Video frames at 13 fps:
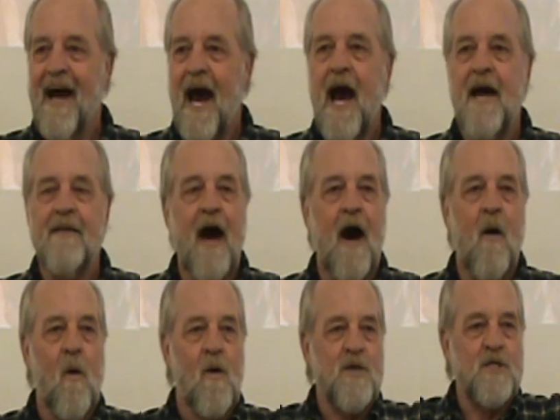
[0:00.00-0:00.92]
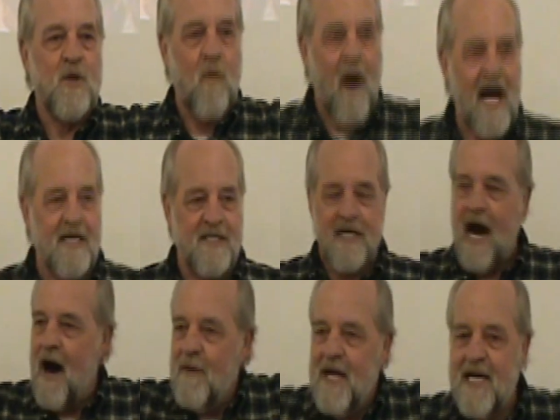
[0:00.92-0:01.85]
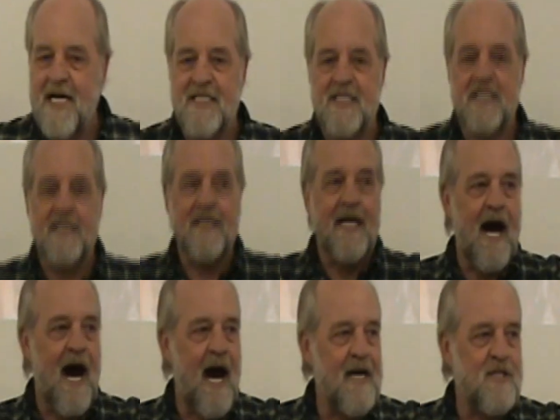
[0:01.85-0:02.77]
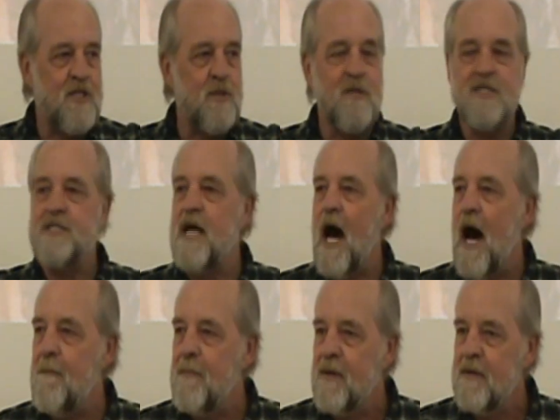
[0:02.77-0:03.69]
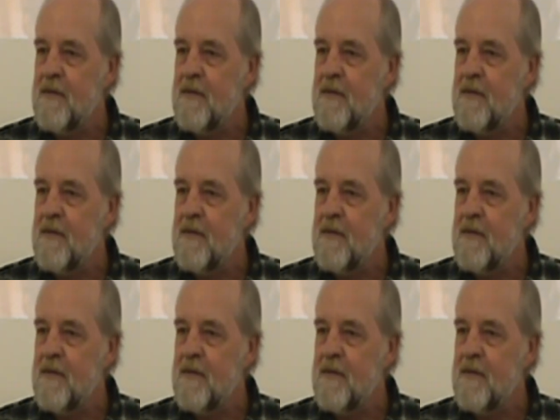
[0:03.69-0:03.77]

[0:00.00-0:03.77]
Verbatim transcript: And the horse squats down and he slides to a stop